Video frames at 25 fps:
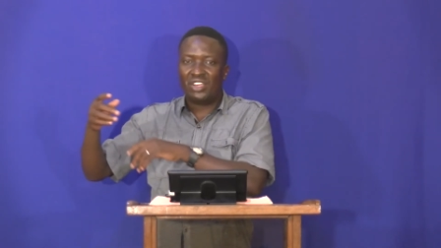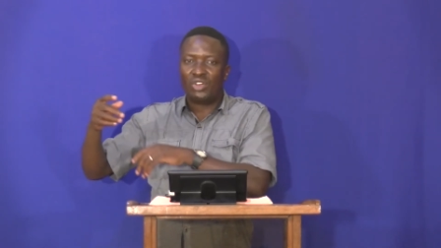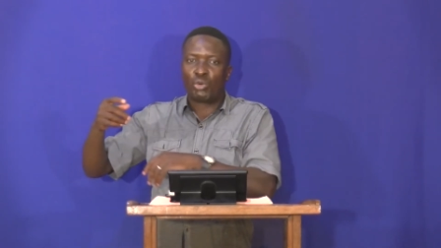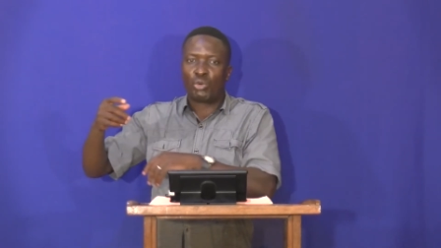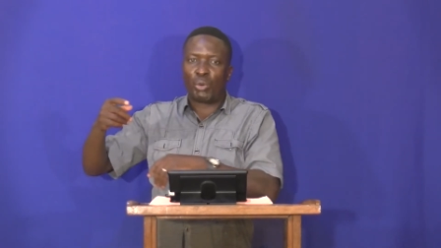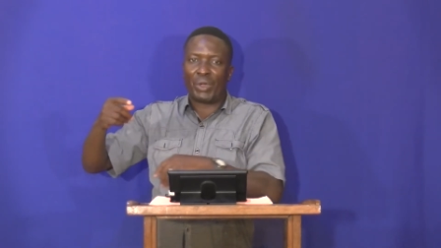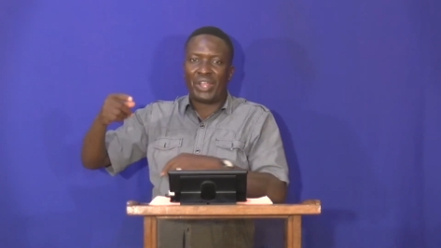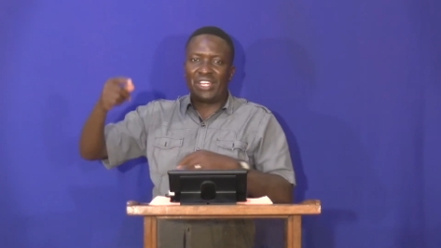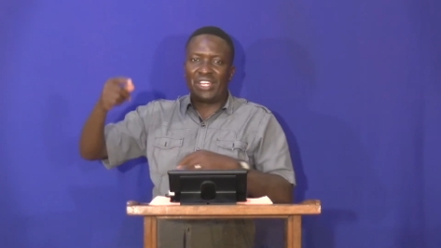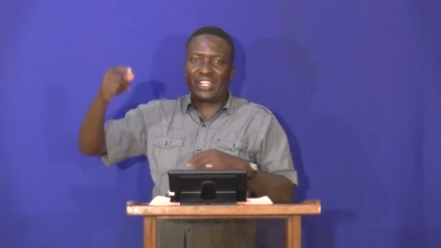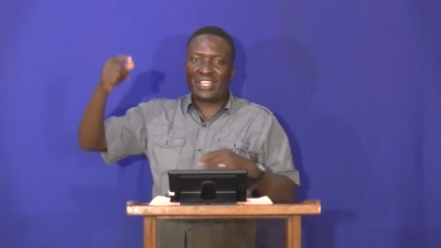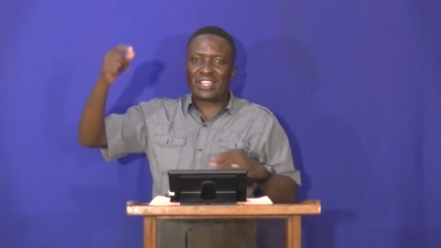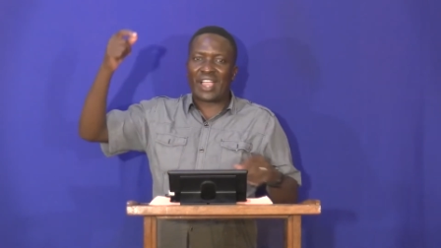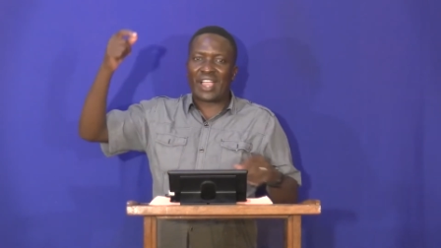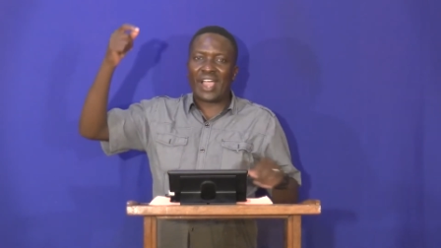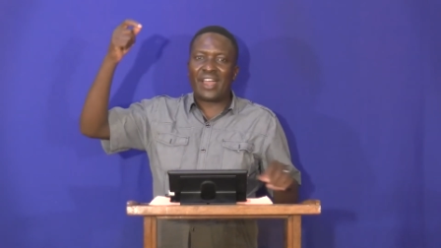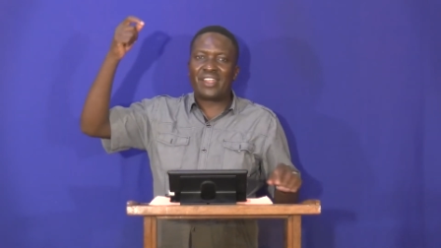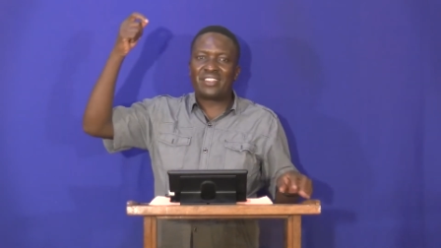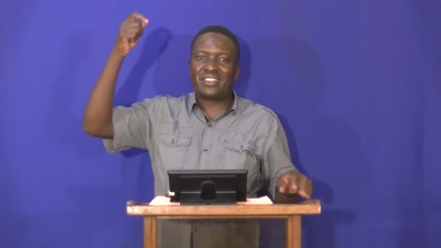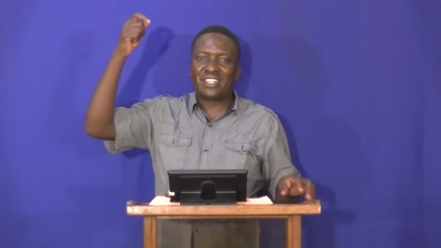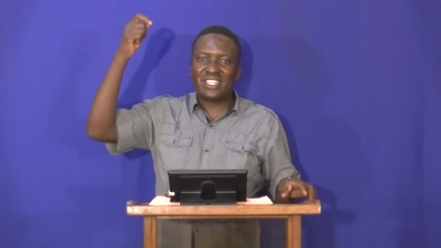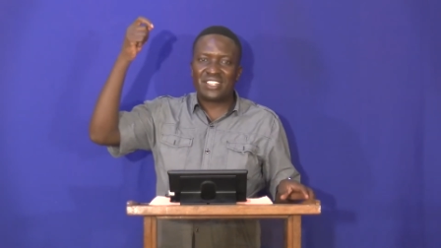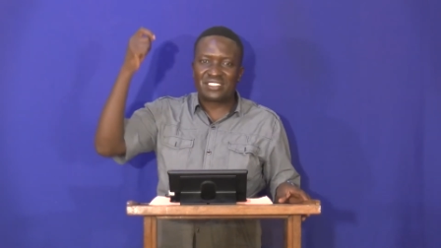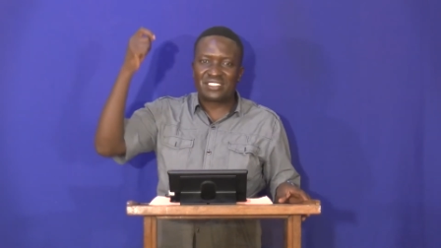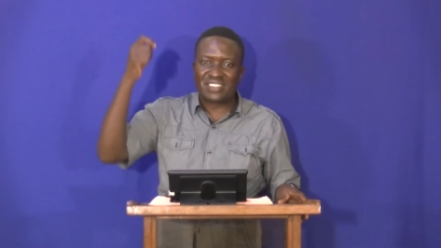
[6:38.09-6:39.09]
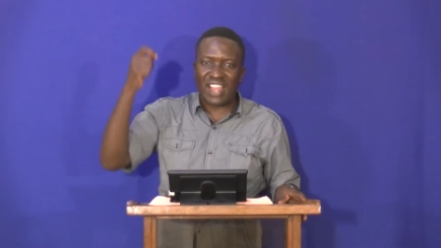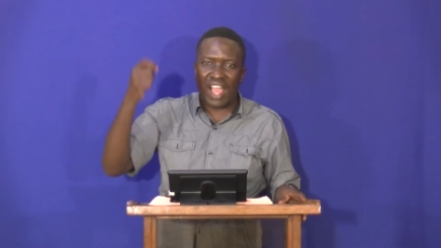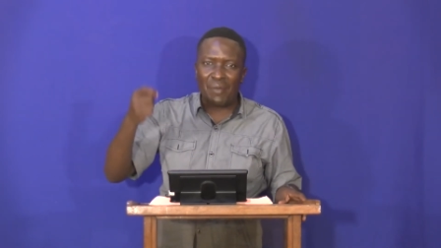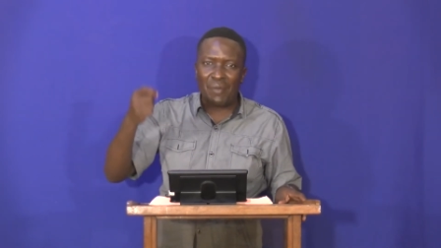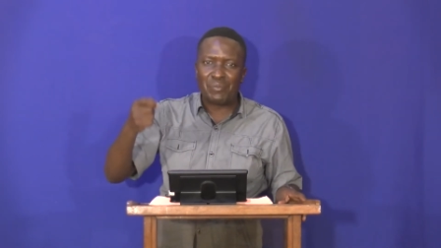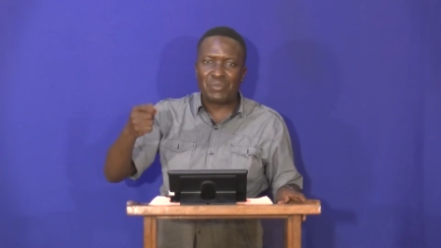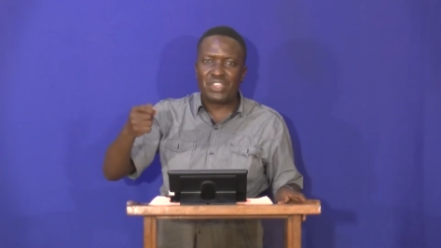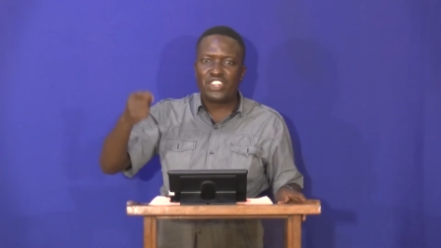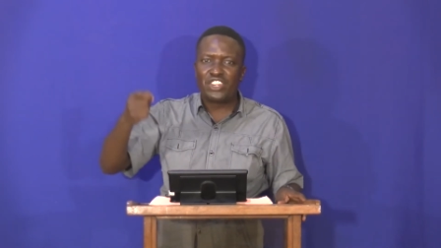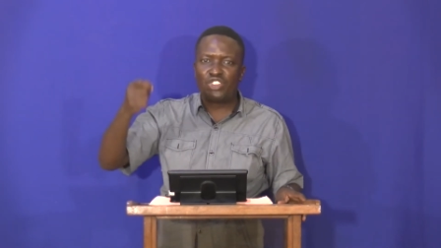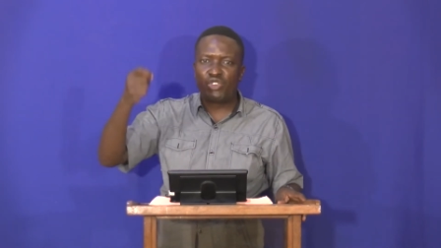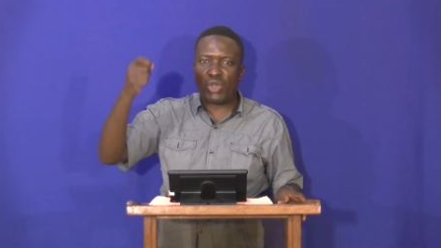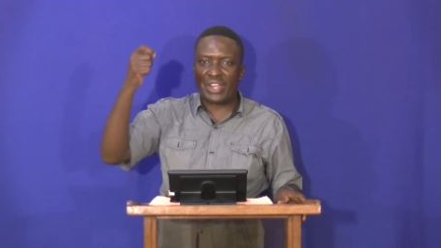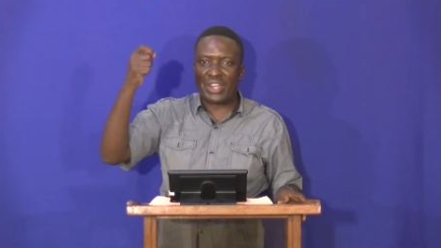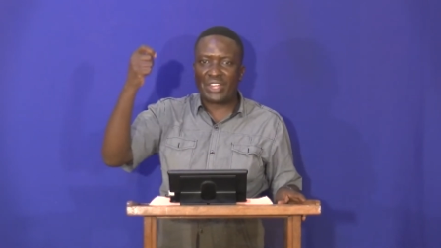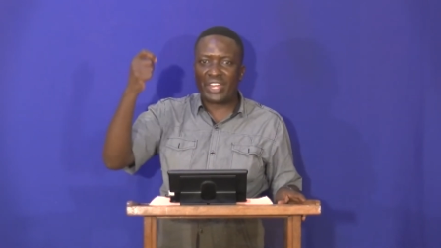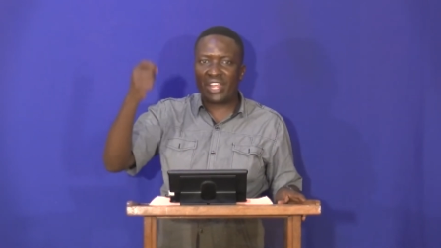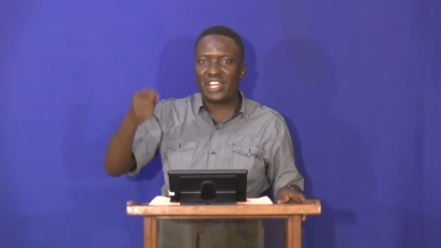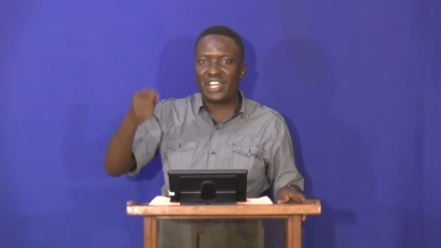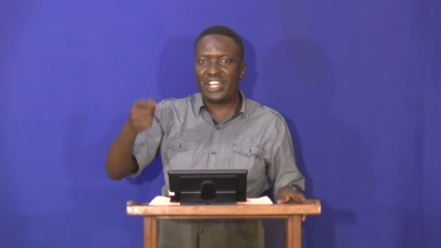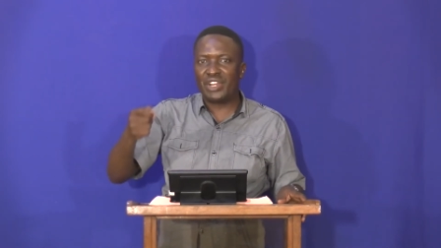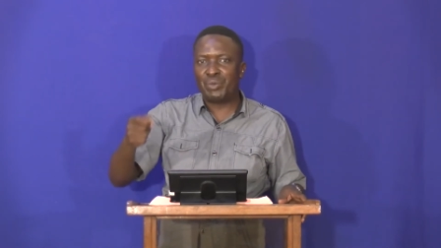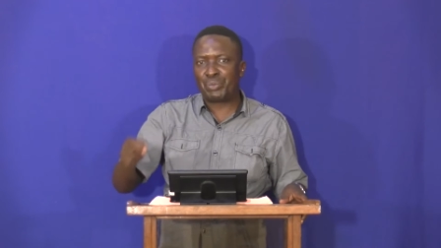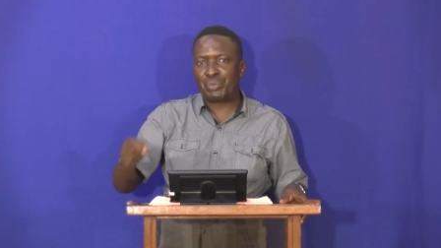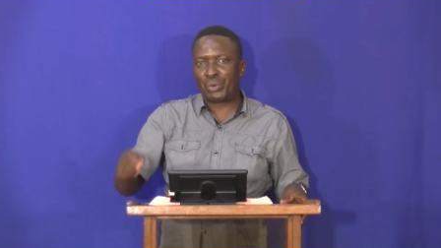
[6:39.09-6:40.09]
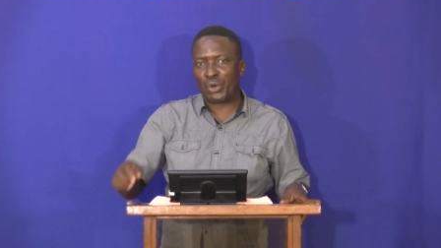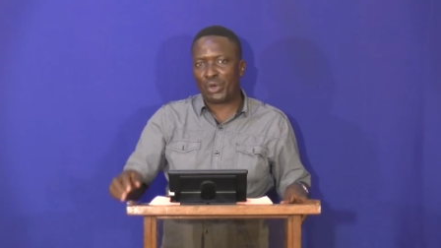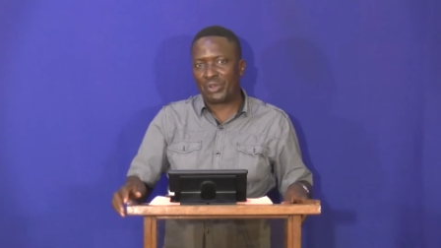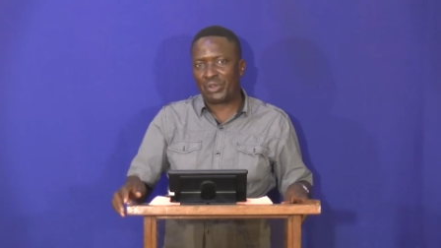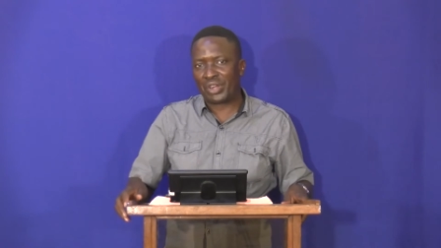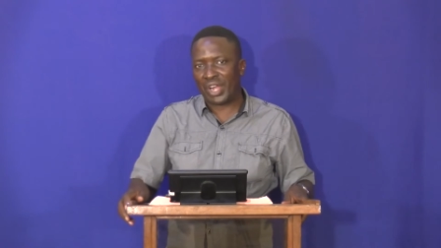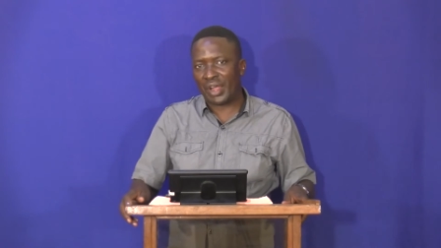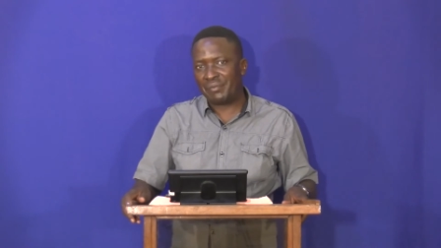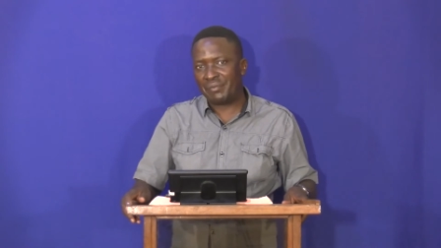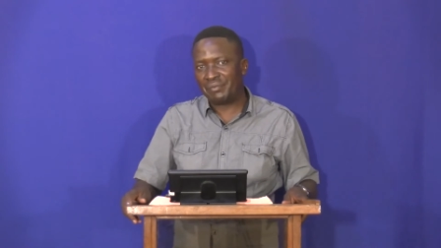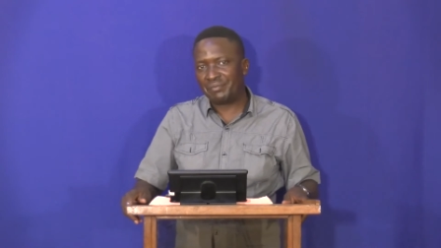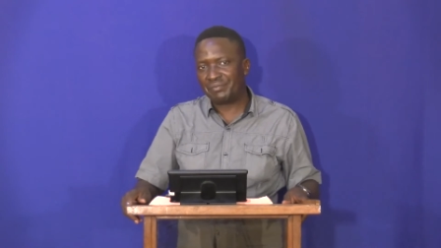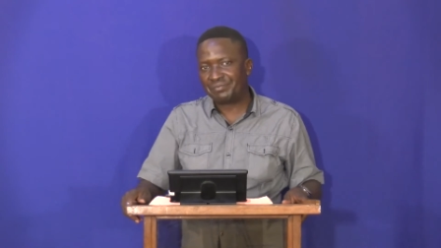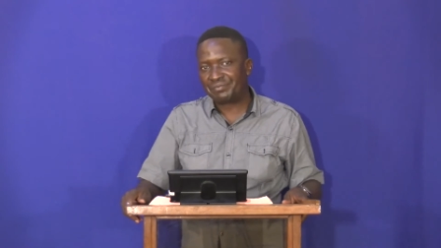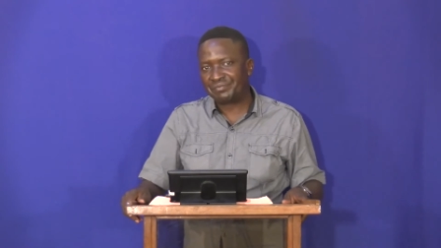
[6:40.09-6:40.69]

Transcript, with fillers: when he can determine your daily program.